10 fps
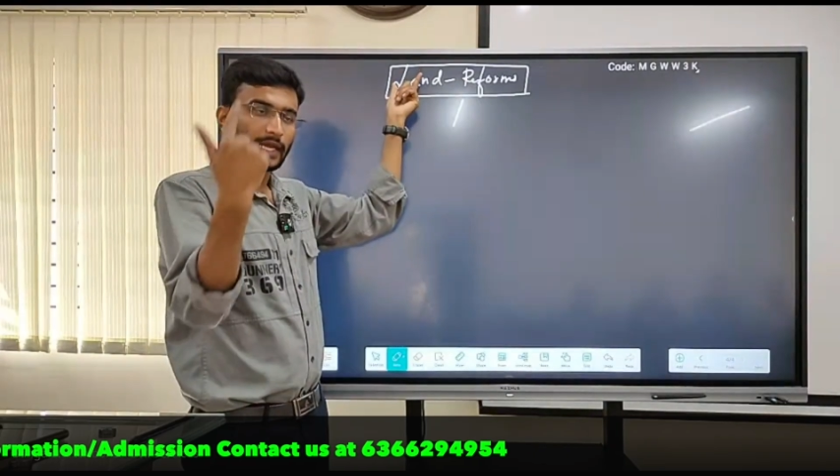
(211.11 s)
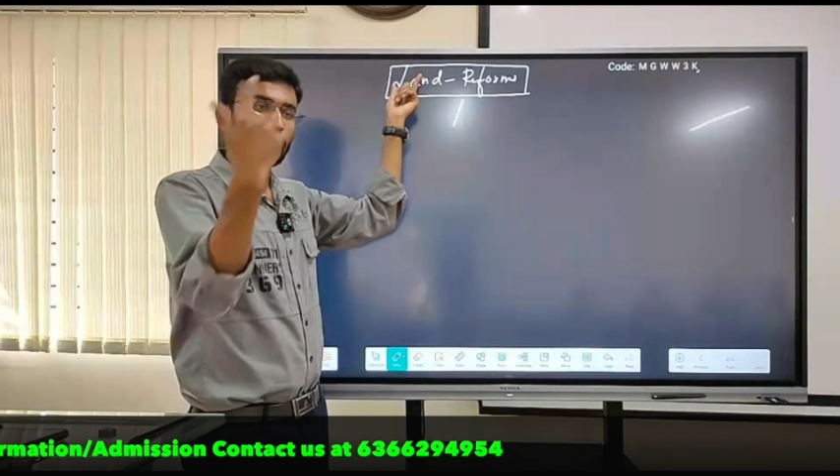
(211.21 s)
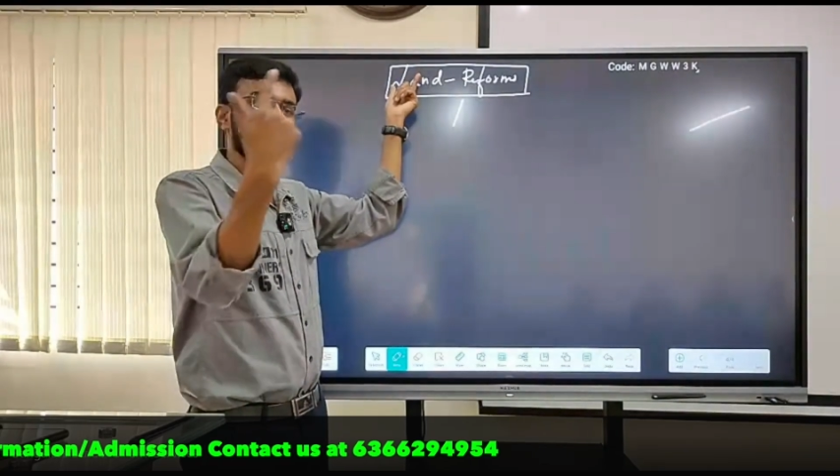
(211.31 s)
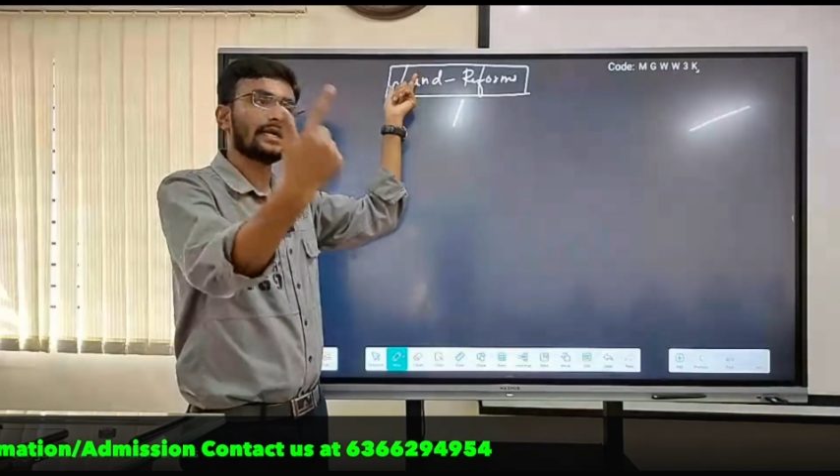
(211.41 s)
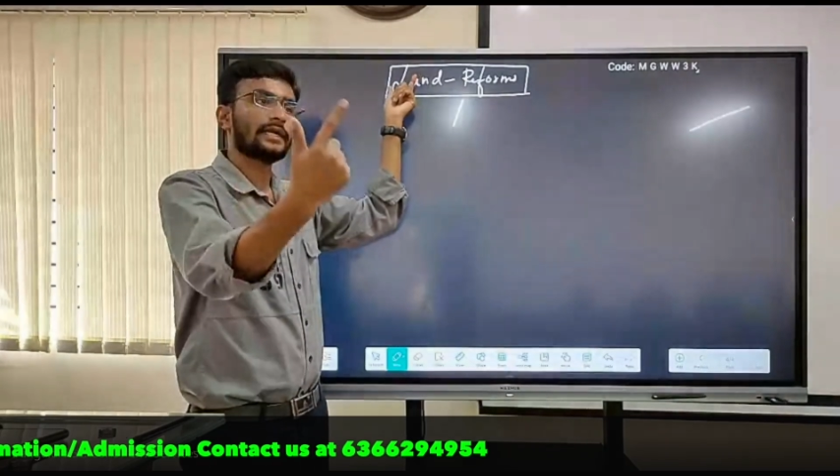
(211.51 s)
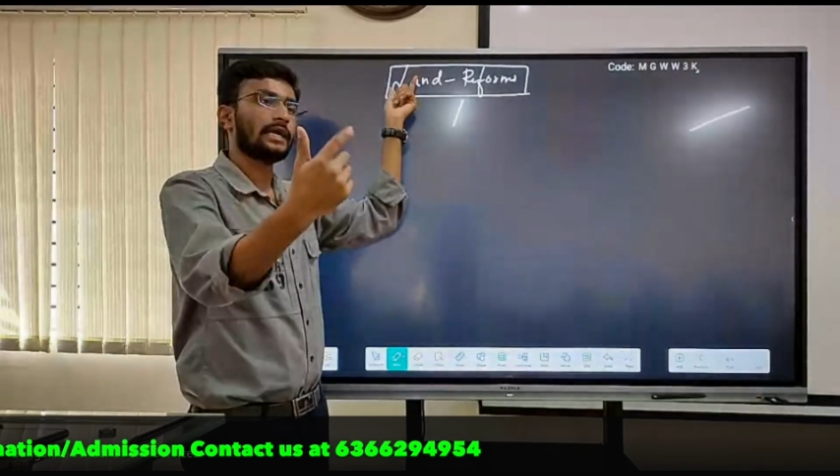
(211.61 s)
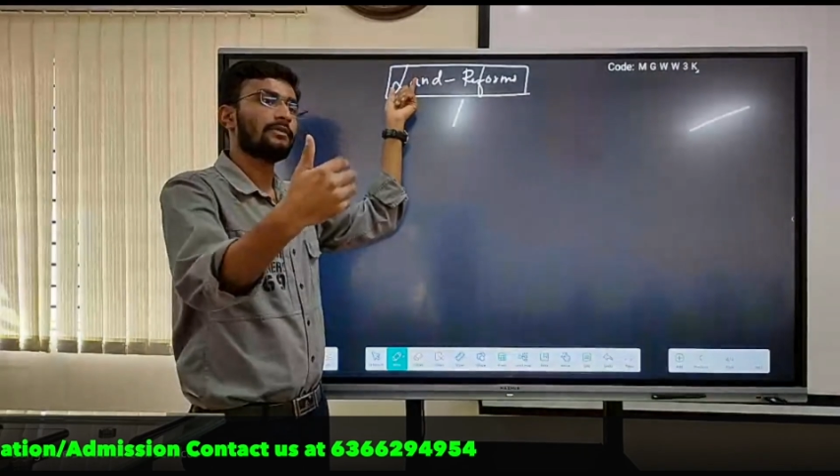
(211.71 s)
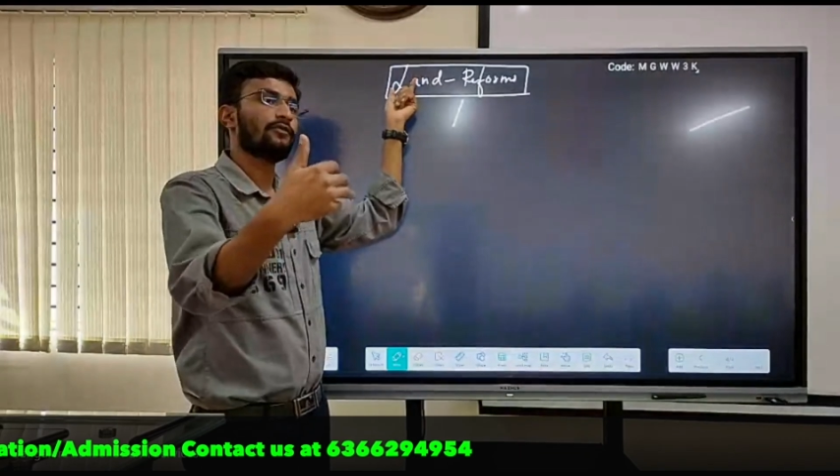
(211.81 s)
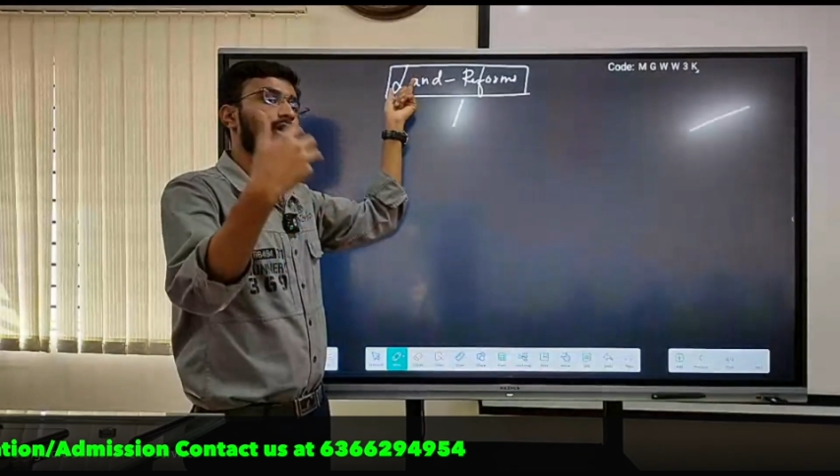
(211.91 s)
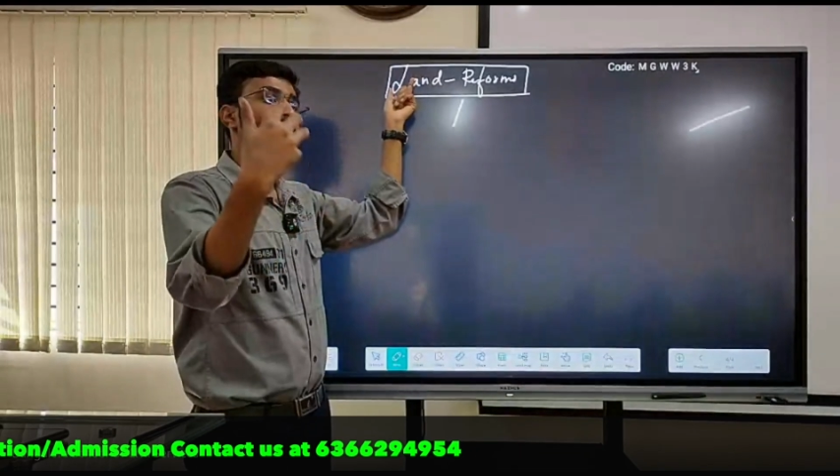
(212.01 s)
either it can be
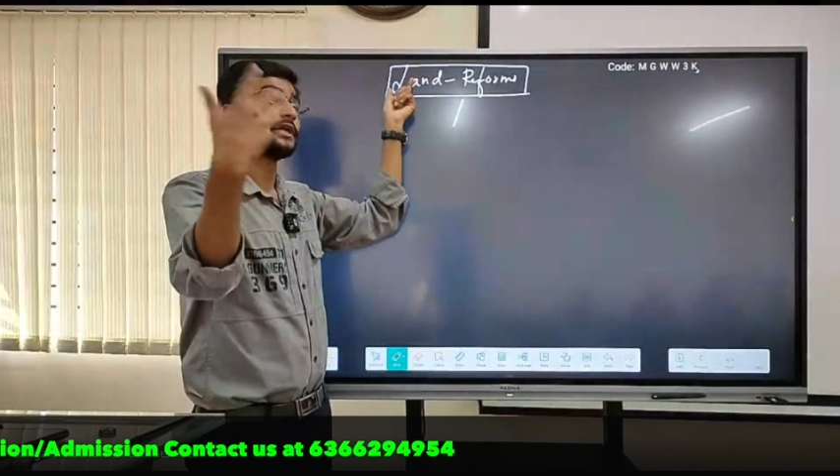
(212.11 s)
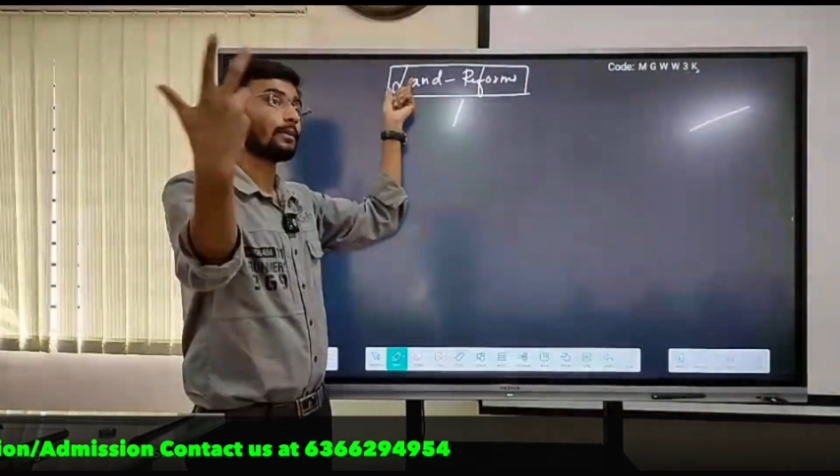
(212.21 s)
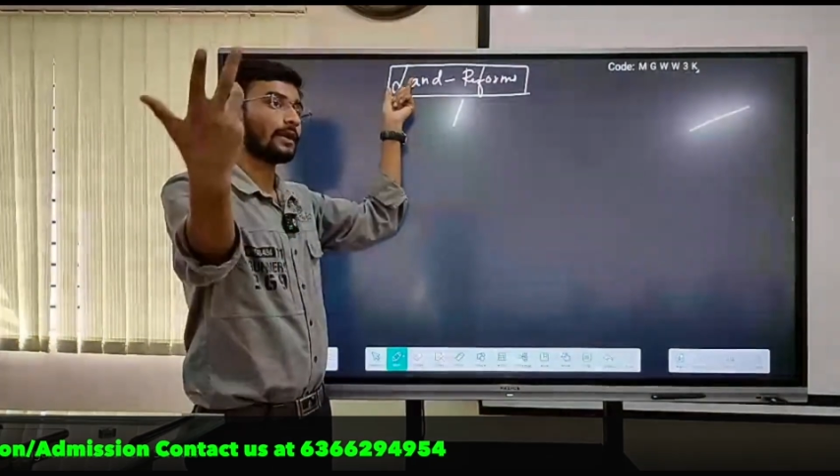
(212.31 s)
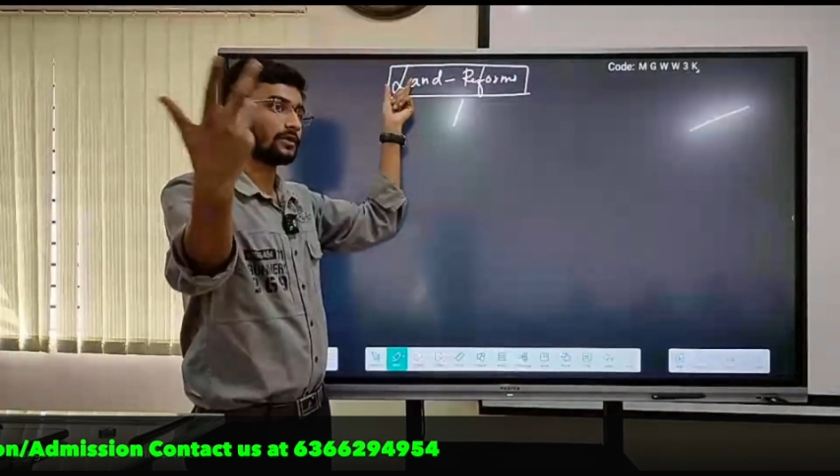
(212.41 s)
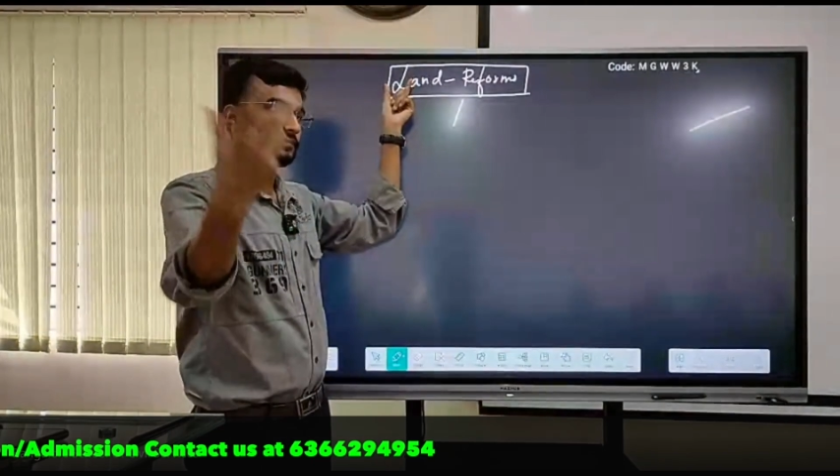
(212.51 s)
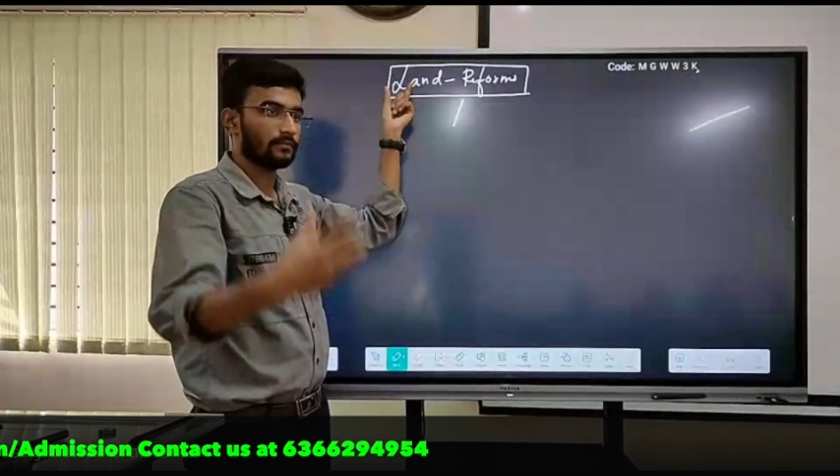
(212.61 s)
for cultivation,